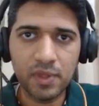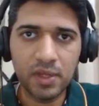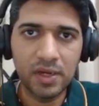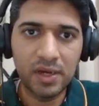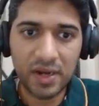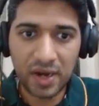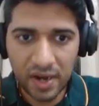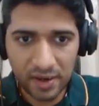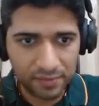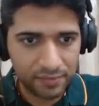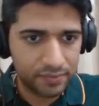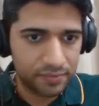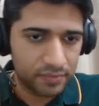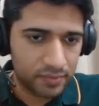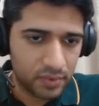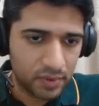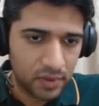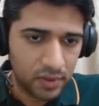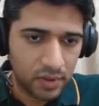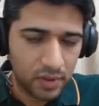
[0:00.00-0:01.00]
graph,
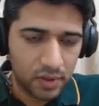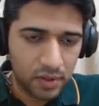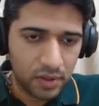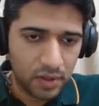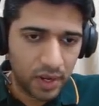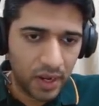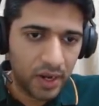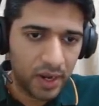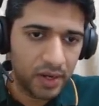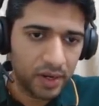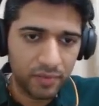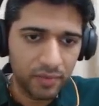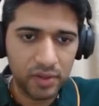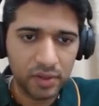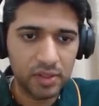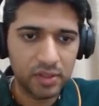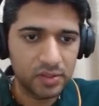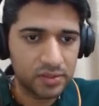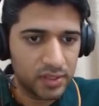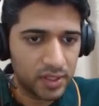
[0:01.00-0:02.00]
and
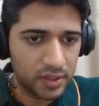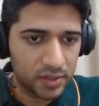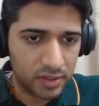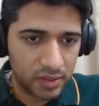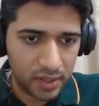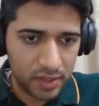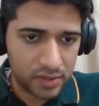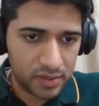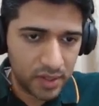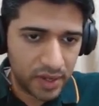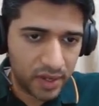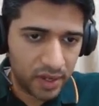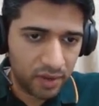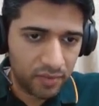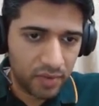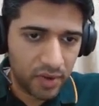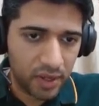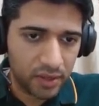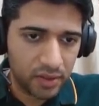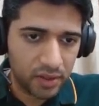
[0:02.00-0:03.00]
even the CSS, like
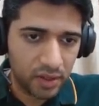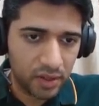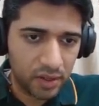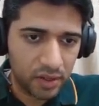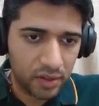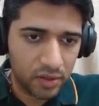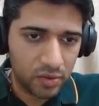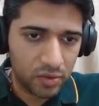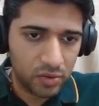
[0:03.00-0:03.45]
even I think it